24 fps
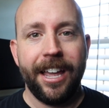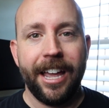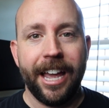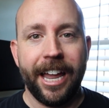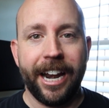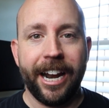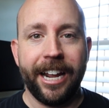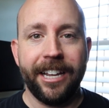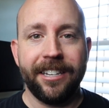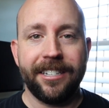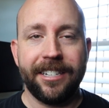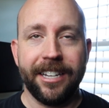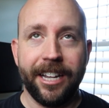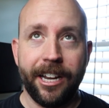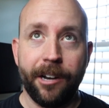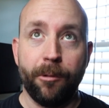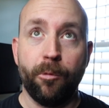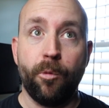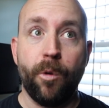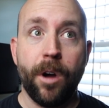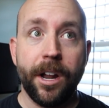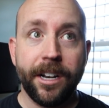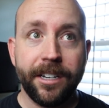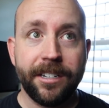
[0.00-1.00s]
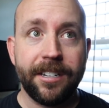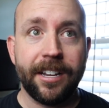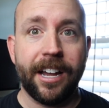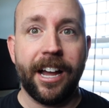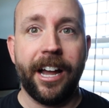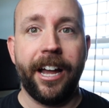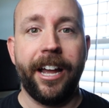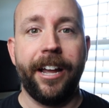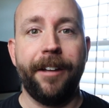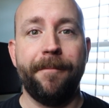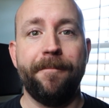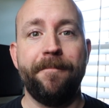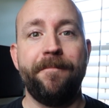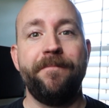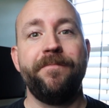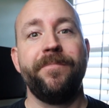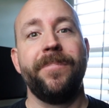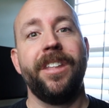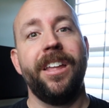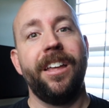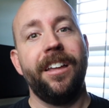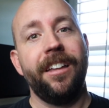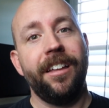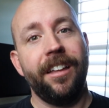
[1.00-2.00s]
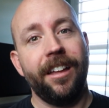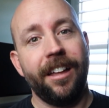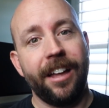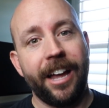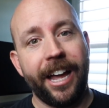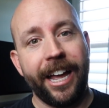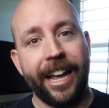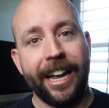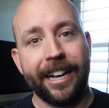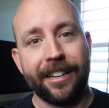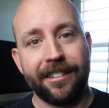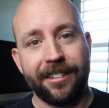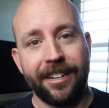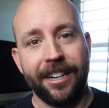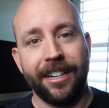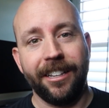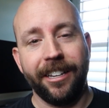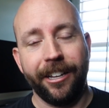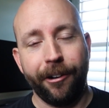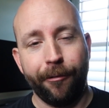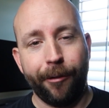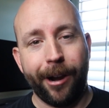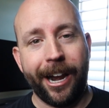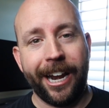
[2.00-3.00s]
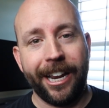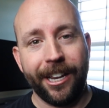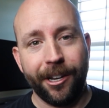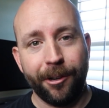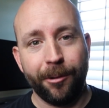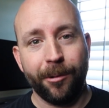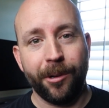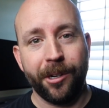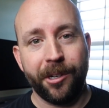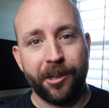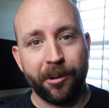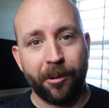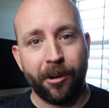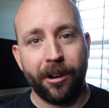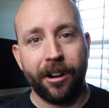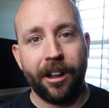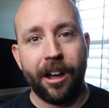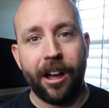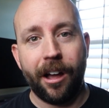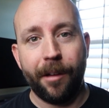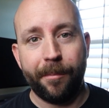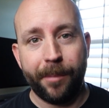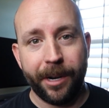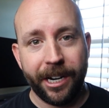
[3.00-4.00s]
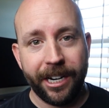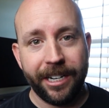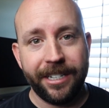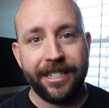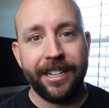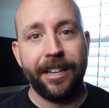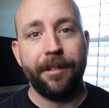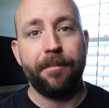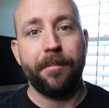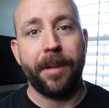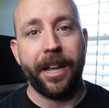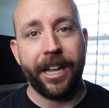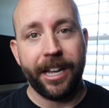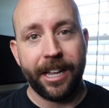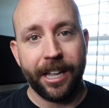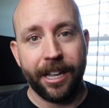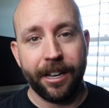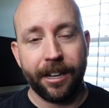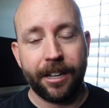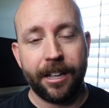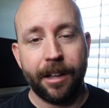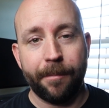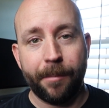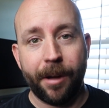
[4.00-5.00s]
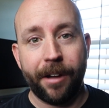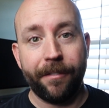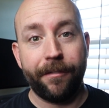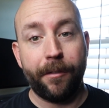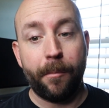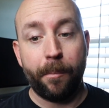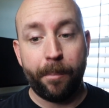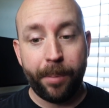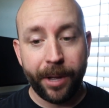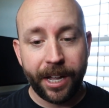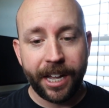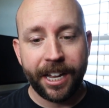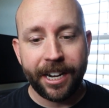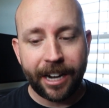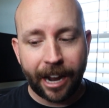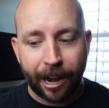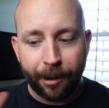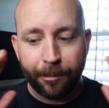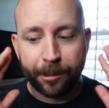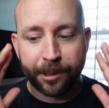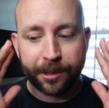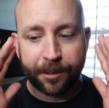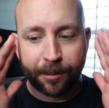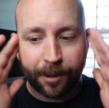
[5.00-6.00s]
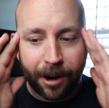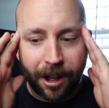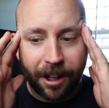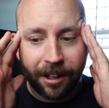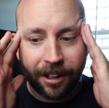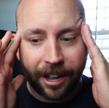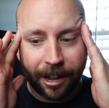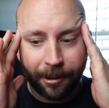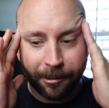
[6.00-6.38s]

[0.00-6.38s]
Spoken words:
And I said one time I accidentally ran into a doorknob and it did make it come off, but I was wrong.